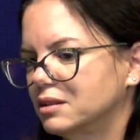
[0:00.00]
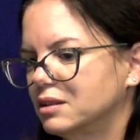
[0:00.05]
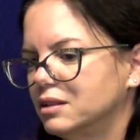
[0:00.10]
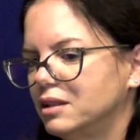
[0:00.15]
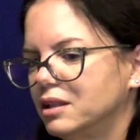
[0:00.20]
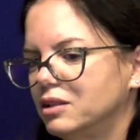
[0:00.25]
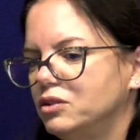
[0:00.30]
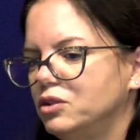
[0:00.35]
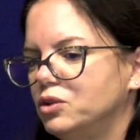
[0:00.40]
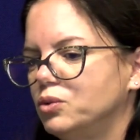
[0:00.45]

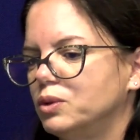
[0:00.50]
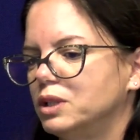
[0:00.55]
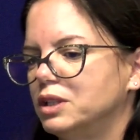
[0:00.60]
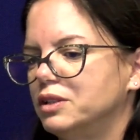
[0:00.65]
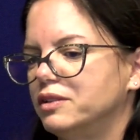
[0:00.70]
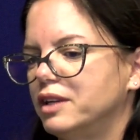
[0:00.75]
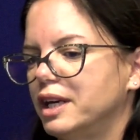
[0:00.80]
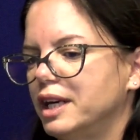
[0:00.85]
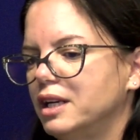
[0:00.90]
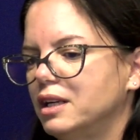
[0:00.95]
that will
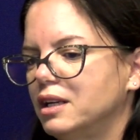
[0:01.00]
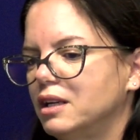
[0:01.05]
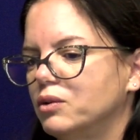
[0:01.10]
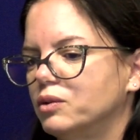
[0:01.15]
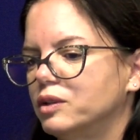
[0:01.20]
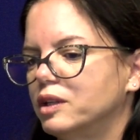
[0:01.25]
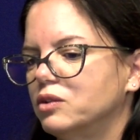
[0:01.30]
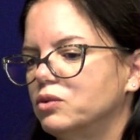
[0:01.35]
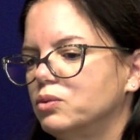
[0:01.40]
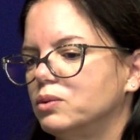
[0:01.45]

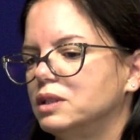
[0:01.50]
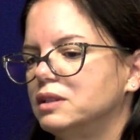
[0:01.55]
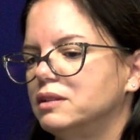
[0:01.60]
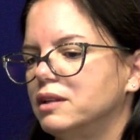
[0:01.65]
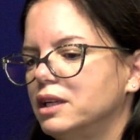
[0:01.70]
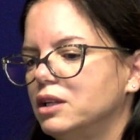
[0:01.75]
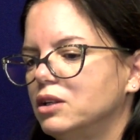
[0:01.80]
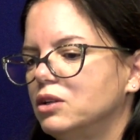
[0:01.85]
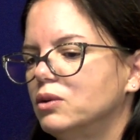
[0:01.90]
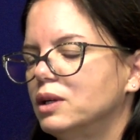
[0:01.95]

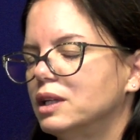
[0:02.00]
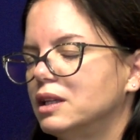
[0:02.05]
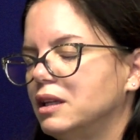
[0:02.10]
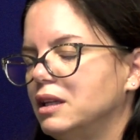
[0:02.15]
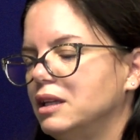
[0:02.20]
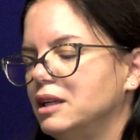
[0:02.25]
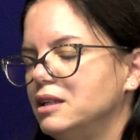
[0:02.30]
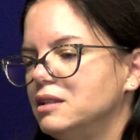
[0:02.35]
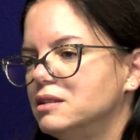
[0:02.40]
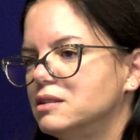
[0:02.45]
take you at
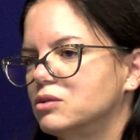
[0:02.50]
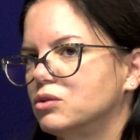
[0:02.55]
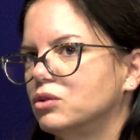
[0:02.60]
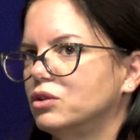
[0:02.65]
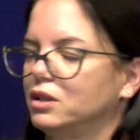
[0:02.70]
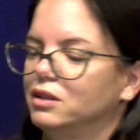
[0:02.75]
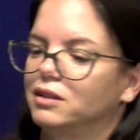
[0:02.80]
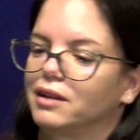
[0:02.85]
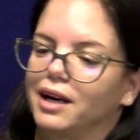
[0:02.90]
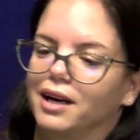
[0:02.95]
least to
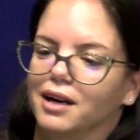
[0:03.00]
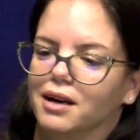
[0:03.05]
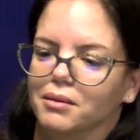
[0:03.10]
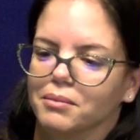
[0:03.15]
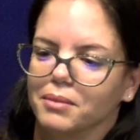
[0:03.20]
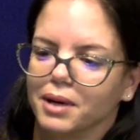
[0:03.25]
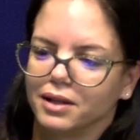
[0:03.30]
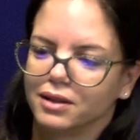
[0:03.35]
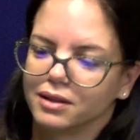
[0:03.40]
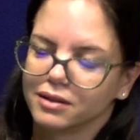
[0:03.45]

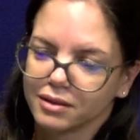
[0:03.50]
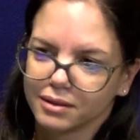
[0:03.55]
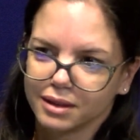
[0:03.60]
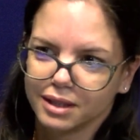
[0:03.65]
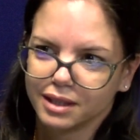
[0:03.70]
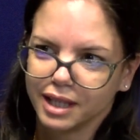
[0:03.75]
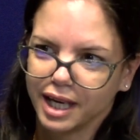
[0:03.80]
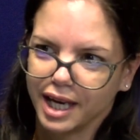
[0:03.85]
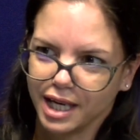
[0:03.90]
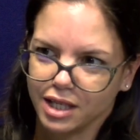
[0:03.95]
retirement
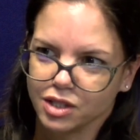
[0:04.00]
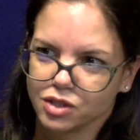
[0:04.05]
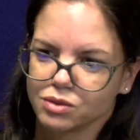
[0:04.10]
age